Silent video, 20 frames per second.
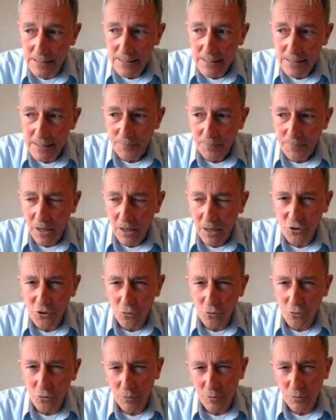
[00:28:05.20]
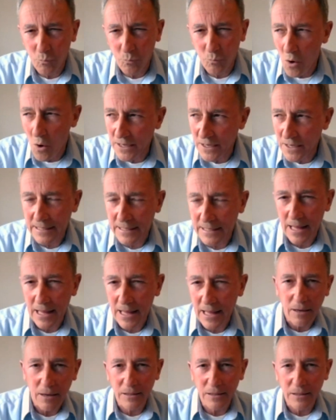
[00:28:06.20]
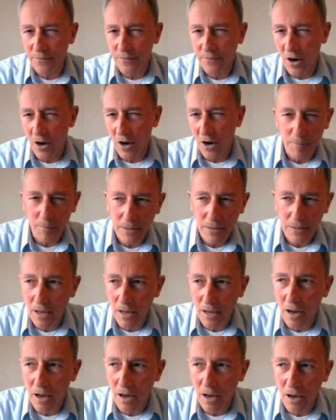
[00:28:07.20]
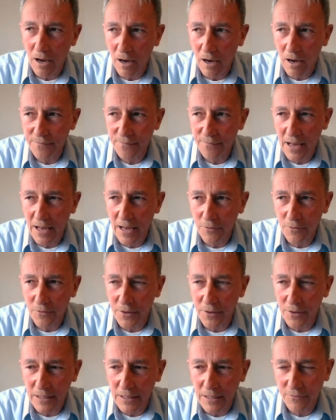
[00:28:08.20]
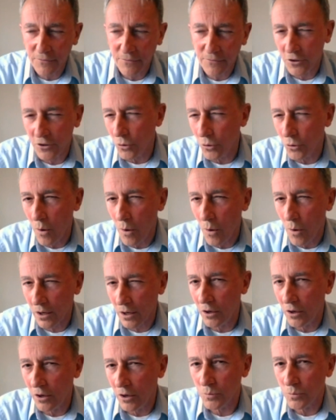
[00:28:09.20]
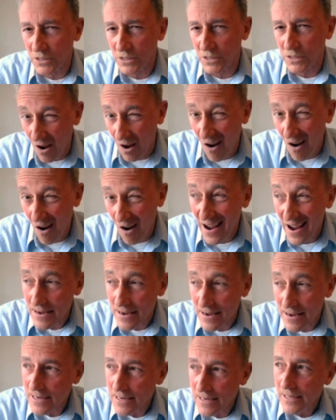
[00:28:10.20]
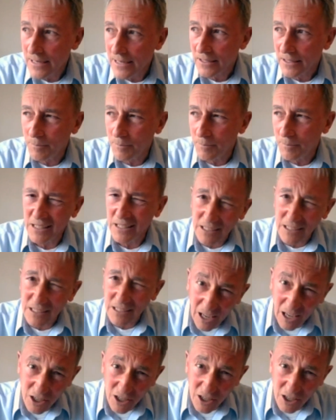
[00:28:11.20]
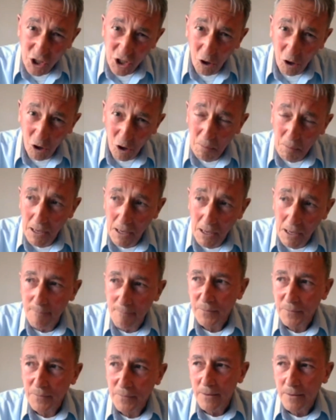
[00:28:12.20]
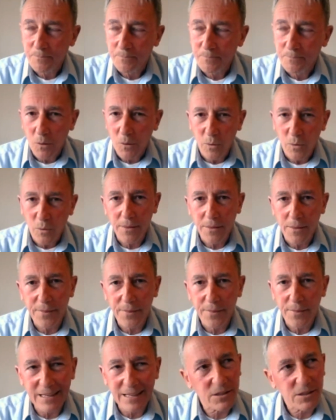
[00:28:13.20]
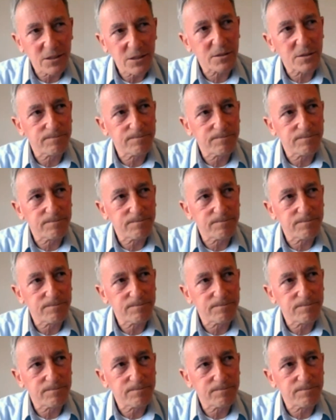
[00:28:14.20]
I enjoyed working in that environment. I found that even though your workload was high compared to glass cockpit, when things